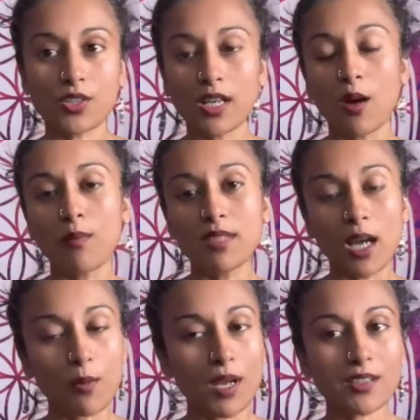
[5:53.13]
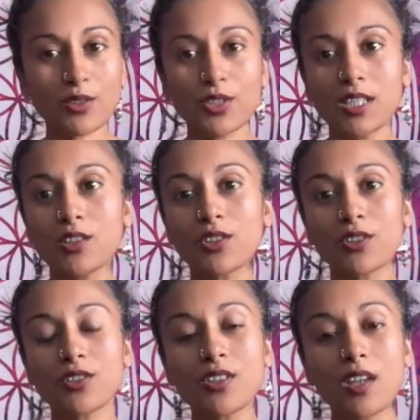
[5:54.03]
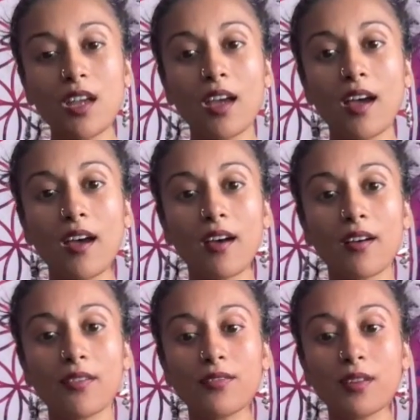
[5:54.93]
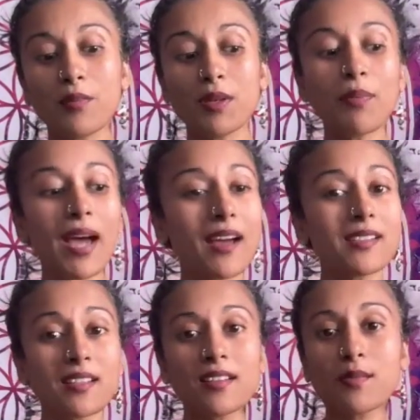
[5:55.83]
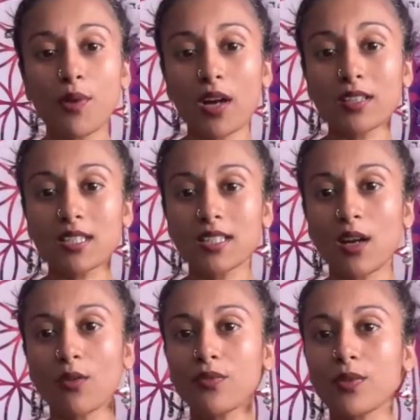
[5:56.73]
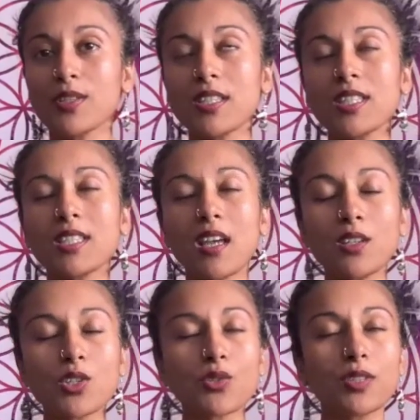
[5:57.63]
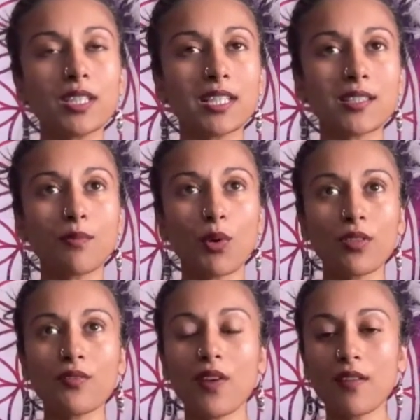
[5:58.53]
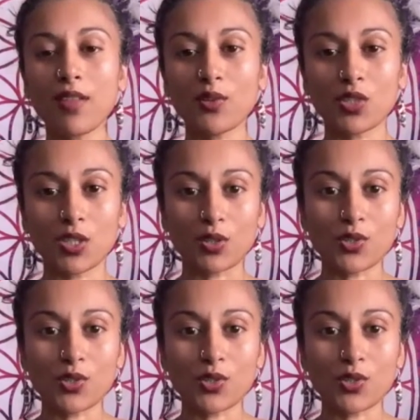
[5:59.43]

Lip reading: Now, Tao master teachers have been passing this practice down for centuries, more than 5,000 years.